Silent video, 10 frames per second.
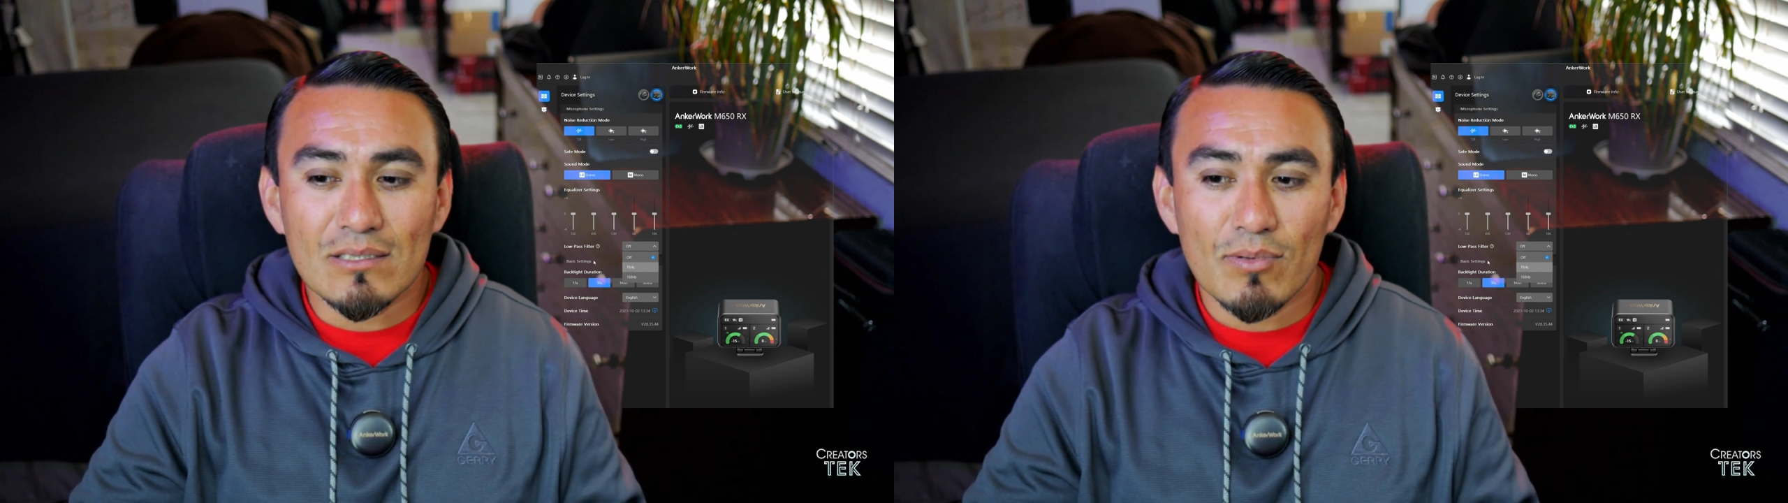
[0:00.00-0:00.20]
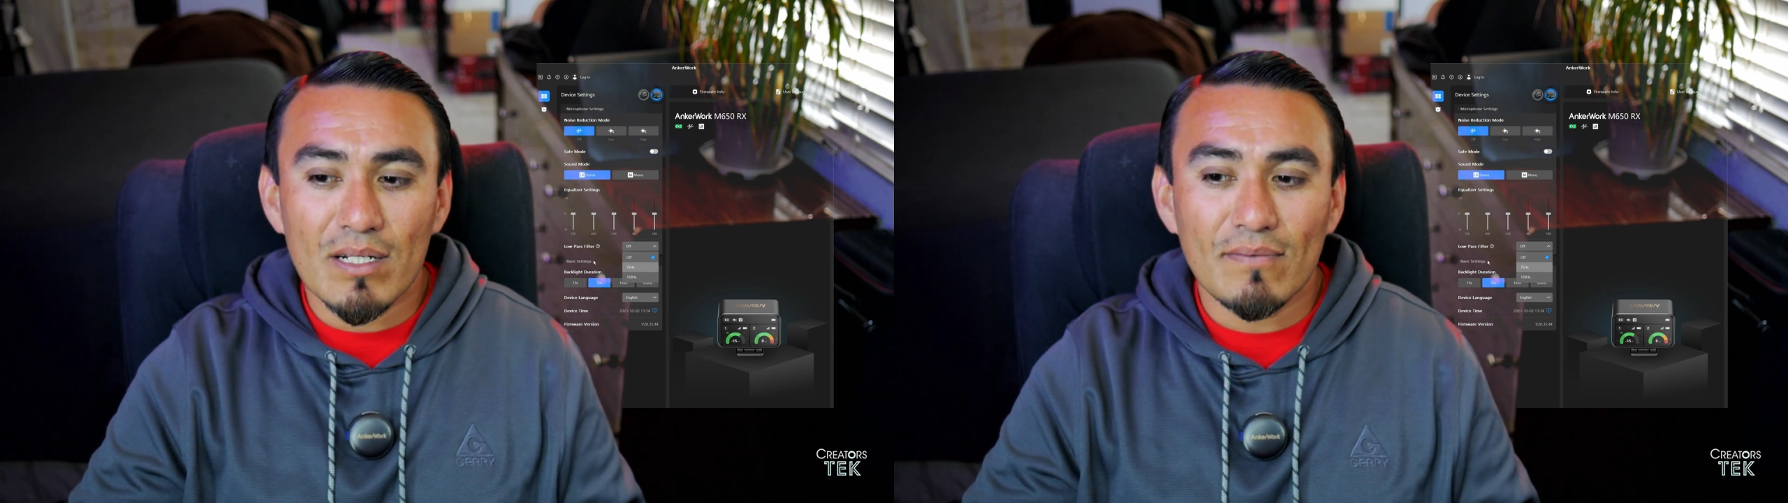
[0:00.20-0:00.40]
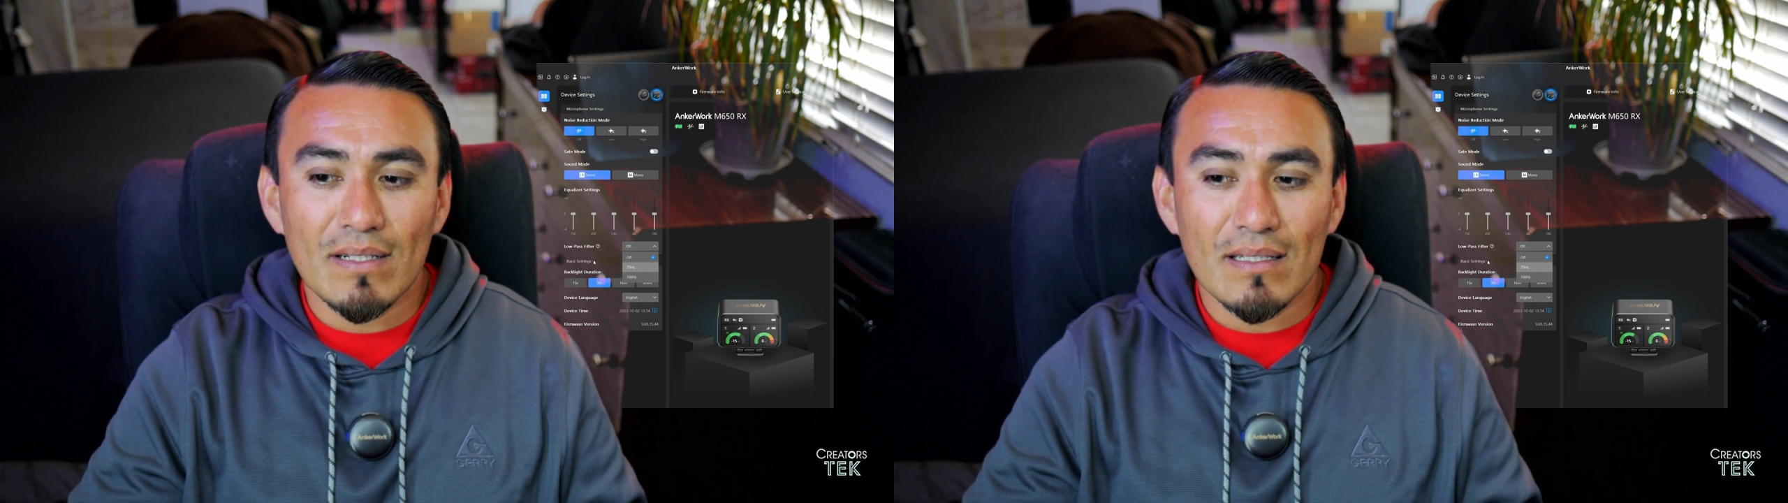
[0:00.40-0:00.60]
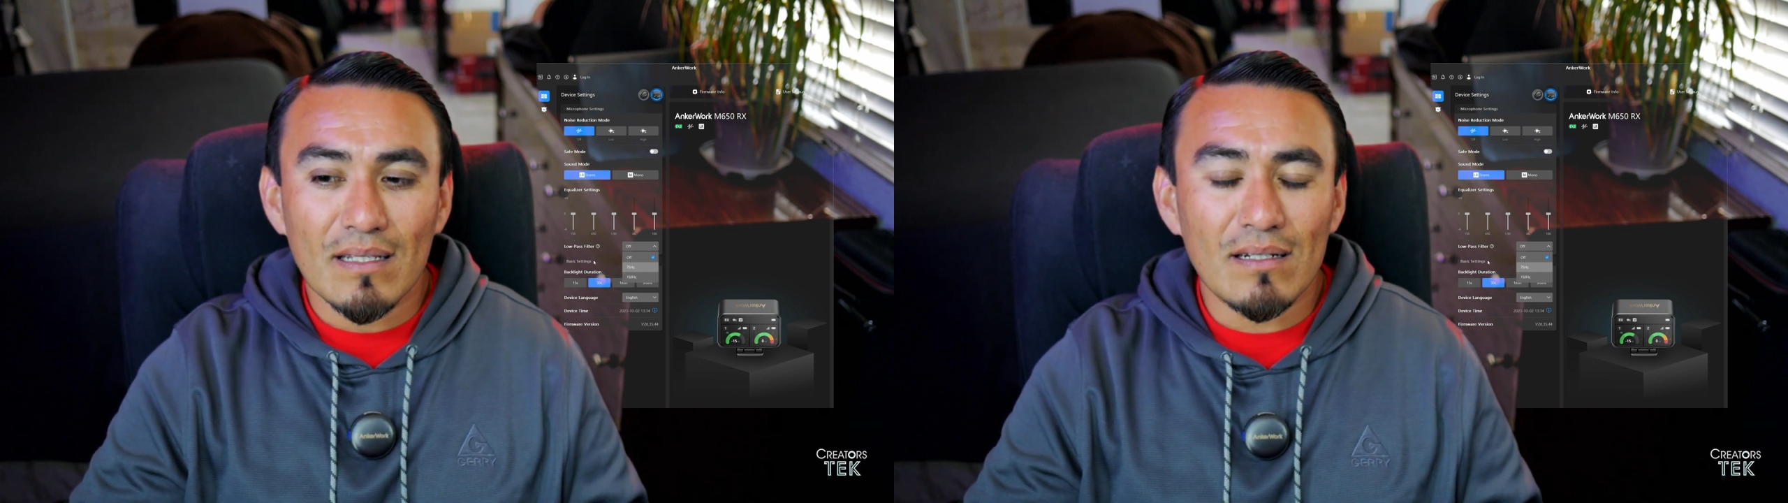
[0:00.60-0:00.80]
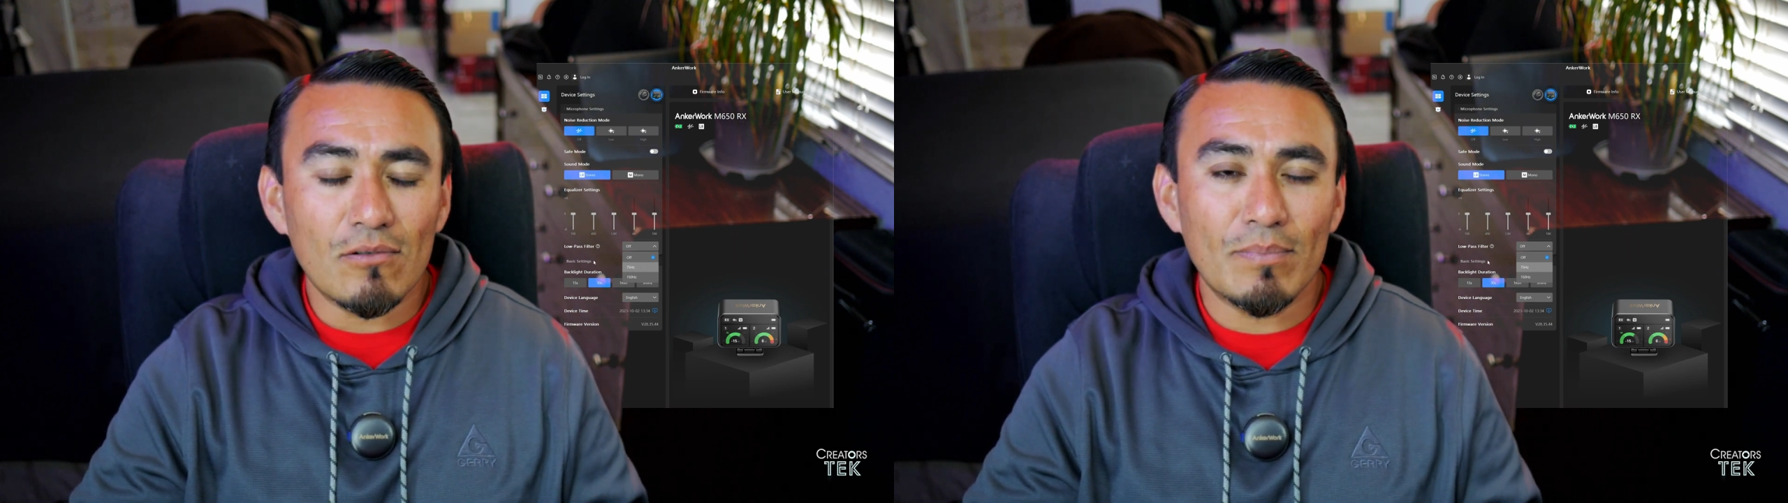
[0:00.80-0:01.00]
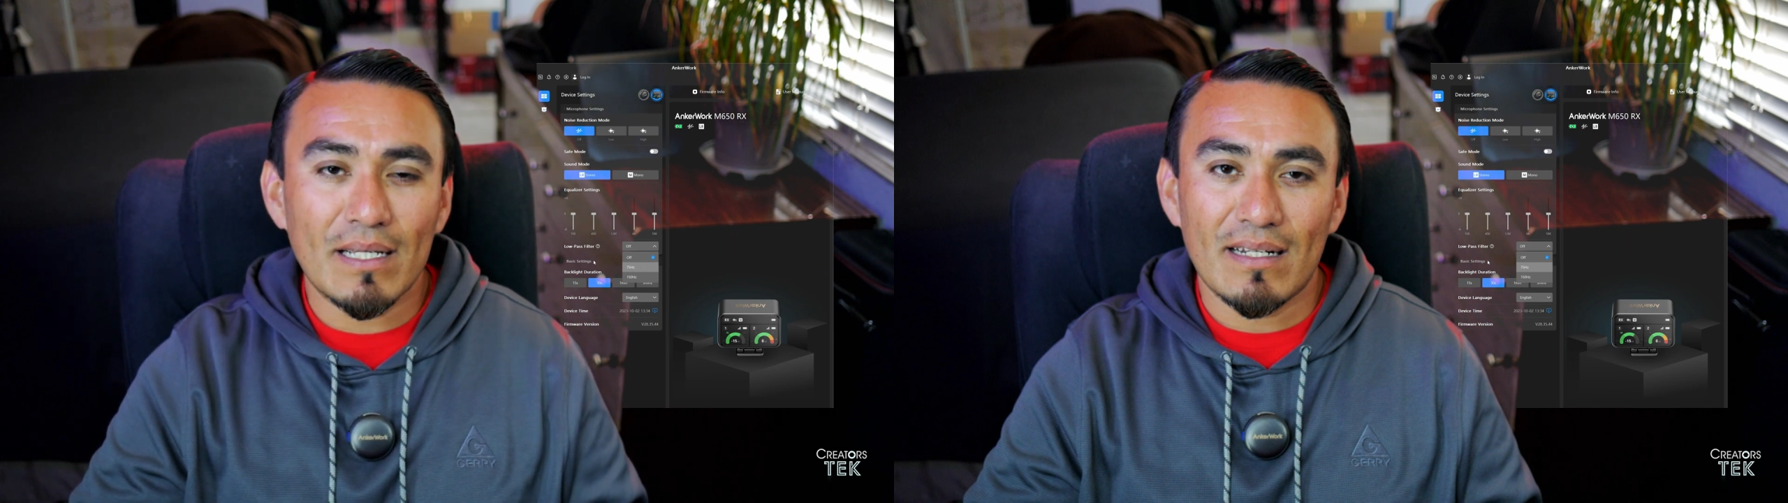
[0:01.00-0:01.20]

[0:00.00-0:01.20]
rid of a little bit